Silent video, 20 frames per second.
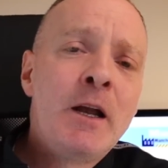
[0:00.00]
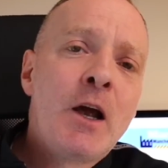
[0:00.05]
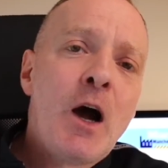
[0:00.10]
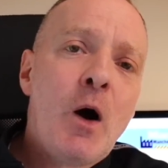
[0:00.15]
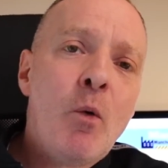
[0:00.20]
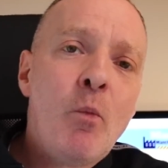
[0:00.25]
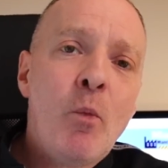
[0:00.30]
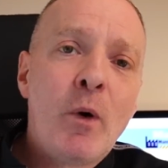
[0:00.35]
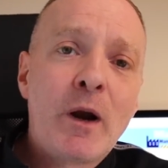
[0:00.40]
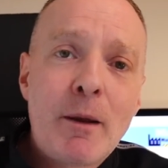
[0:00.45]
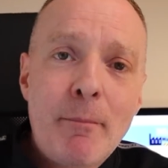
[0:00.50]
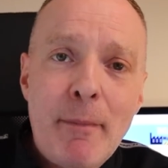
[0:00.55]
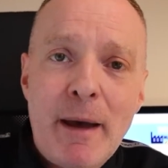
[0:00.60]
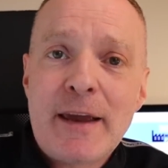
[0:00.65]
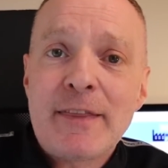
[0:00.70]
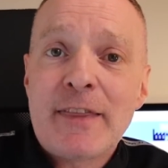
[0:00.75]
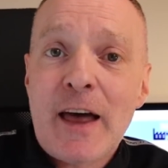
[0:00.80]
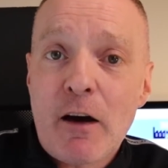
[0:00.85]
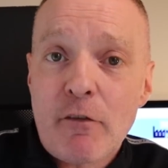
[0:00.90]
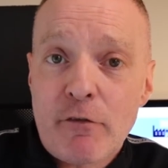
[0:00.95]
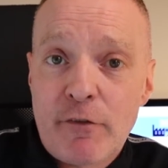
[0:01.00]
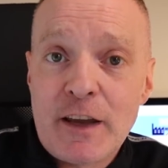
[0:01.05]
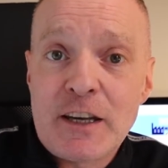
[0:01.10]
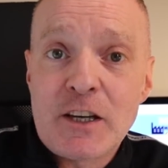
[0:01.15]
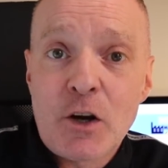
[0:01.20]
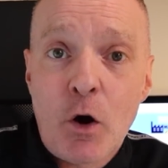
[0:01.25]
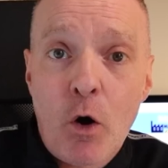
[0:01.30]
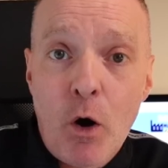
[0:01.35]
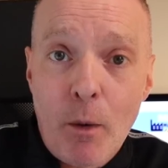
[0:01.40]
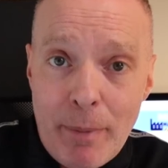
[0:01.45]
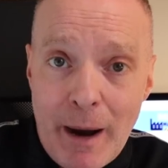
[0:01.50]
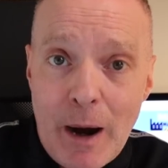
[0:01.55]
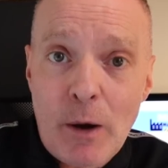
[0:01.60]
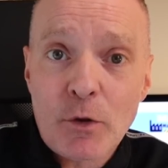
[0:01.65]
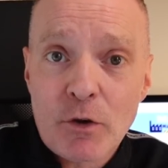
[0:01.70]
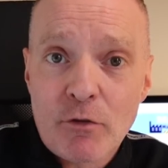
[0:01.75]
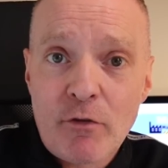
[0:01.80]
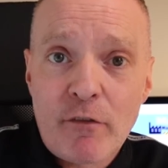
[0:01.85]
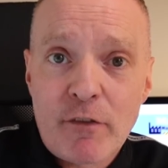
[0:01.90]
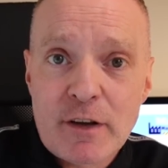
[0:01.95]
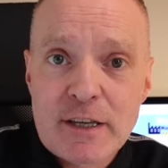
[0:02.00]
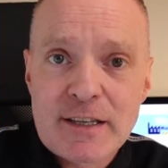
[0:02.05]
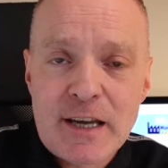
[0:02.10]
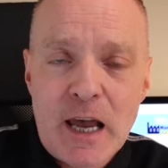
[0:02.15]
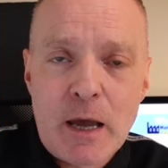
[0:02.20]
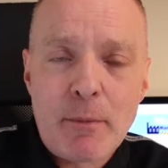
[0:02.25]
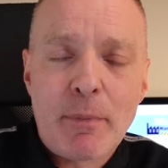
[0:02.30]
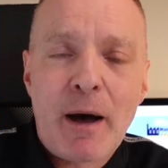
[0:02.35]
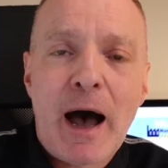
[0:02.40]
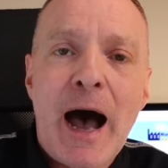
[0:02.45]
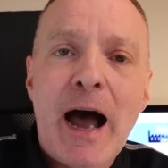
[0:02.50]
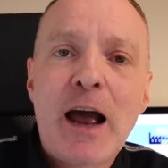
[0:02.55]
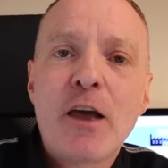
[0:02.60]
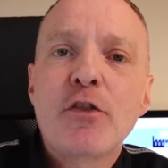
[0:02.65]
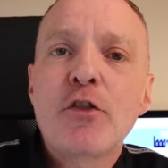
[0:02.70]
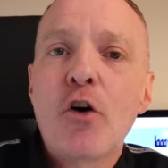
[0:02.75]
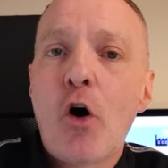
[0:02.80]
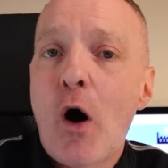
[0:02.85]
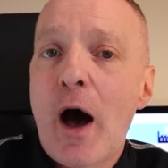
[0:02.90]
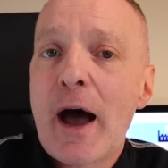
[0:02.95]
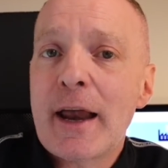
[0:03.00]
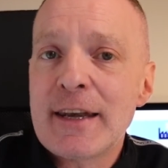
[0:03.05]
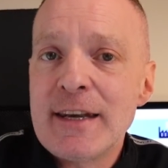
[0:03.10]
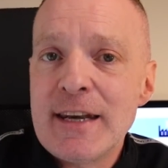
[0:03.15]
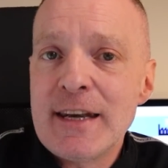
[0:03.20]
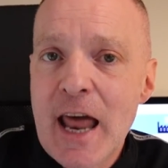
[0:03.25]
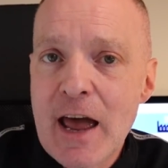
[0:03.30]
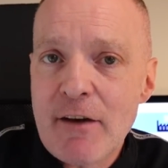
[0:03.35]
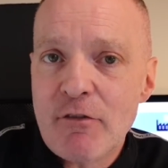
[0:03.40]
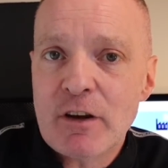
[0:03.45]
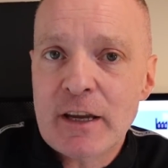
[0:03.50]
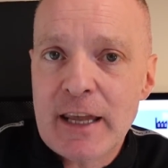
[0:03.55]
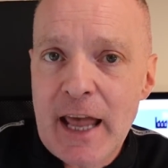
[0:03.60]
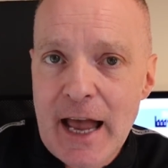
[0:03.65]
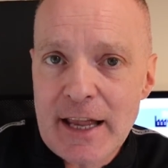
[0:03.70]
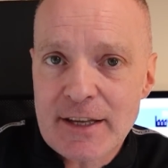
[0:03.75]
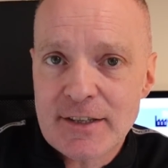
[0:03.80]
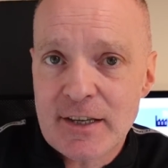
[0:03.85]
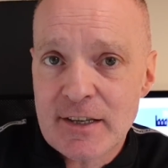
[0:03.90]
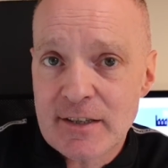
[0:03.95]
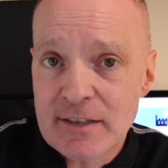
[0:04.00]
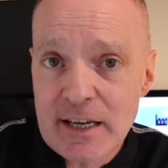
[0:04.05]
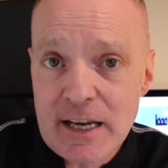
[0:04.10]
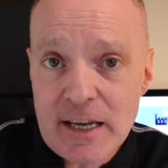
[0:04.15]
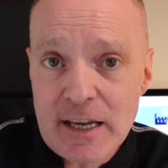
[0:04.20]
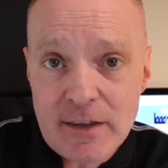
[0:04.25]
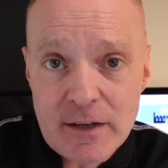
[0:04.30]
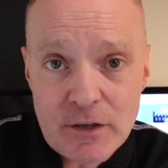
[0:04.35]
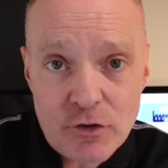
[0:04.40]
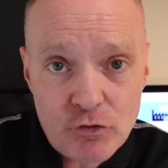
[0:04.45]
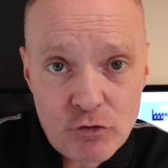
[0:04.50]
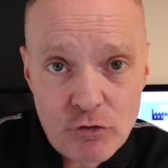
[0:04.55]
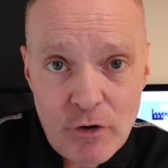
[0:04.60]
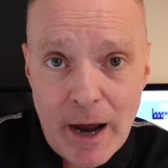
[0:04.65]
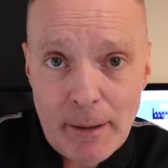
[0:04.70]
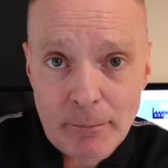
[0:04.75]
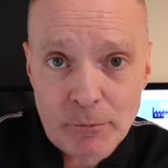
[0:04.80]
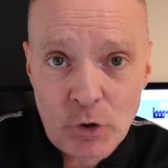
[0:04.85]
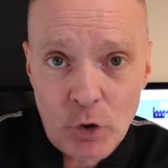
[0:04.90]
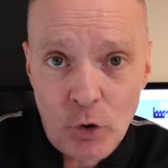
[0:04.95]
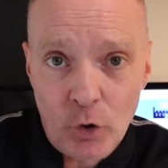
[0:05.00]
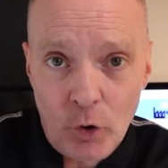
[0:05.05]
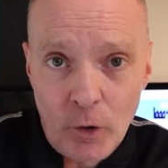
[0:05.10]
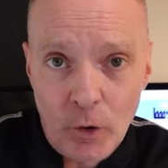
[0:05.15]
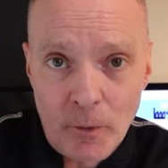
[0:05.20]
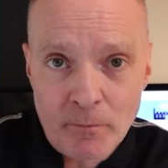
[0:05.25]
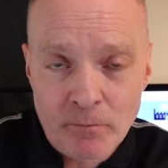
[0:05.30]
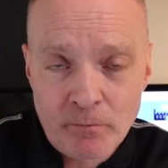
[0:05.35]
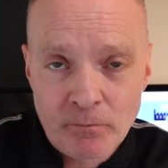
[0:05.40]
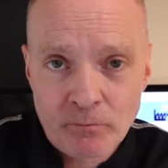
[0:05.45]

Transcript: And when I made that video about the River Tib, I thought I'd never get to see this trapdoor.